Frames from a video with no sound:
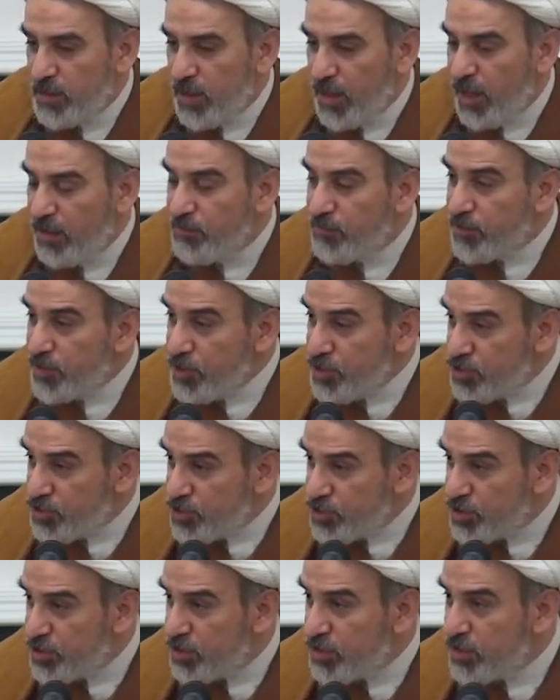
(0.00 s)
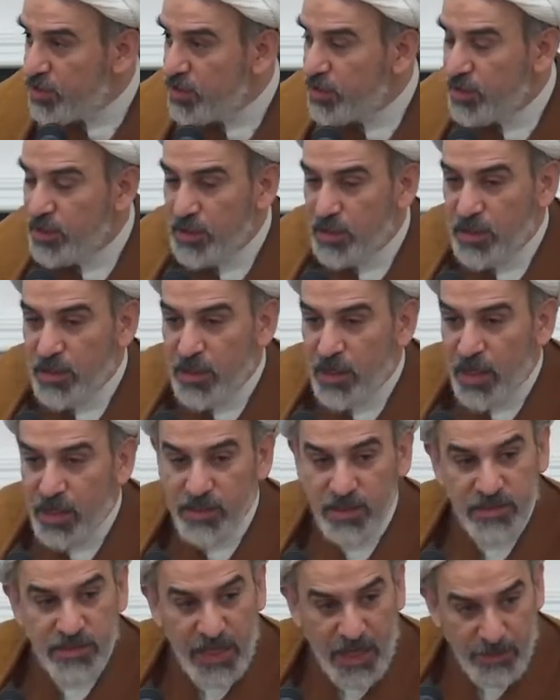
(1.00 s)
have reached
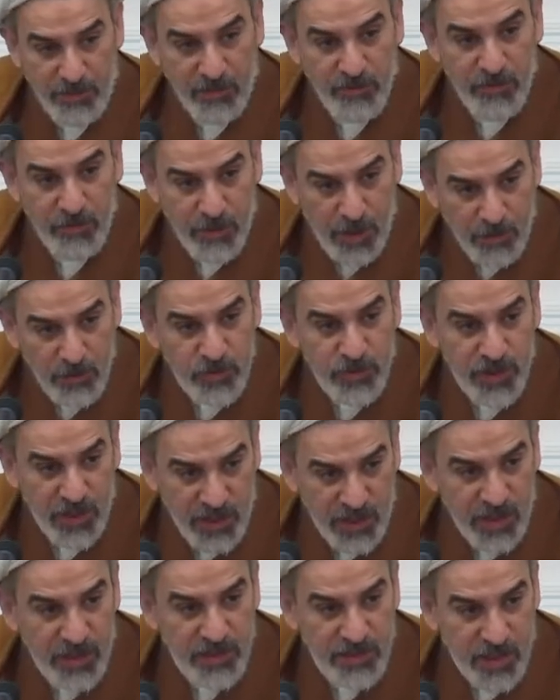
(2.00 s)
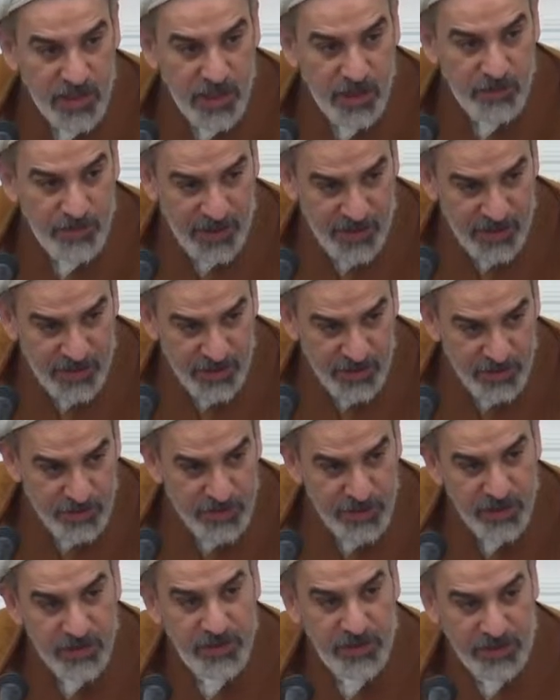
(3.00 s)
at the time of Imam Hussein alayhi salam, and he
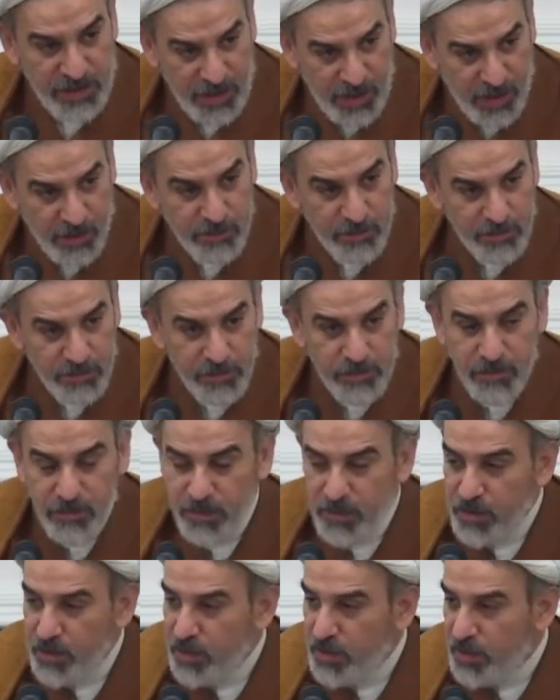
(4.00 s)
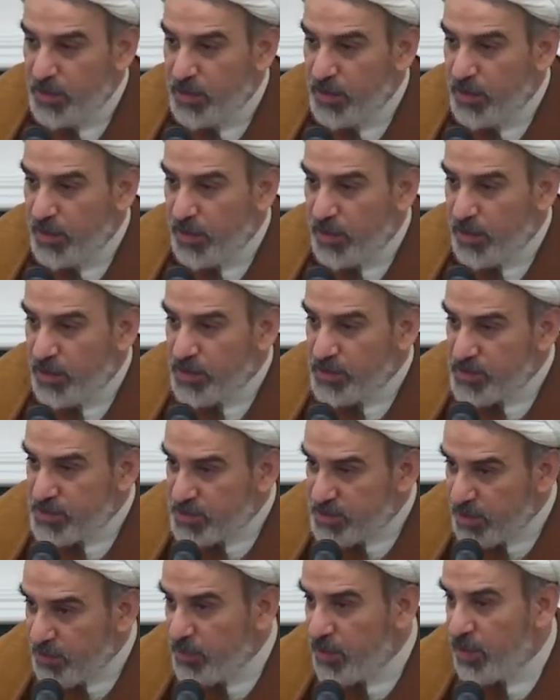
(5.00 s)
did Qiyam.
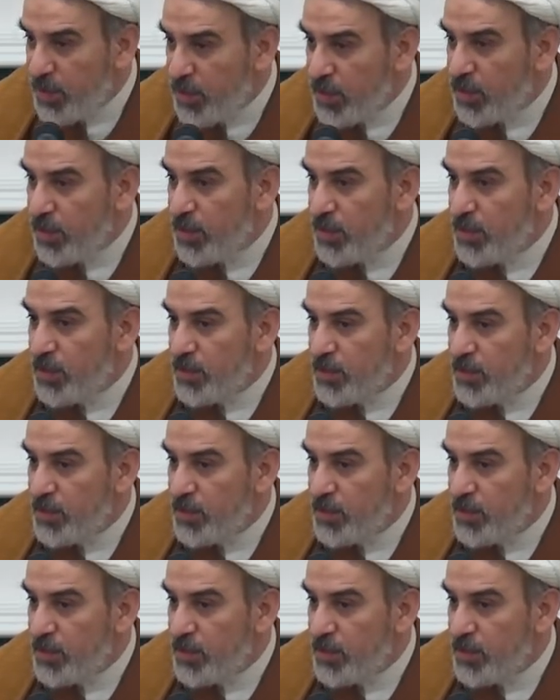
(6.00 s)
Similar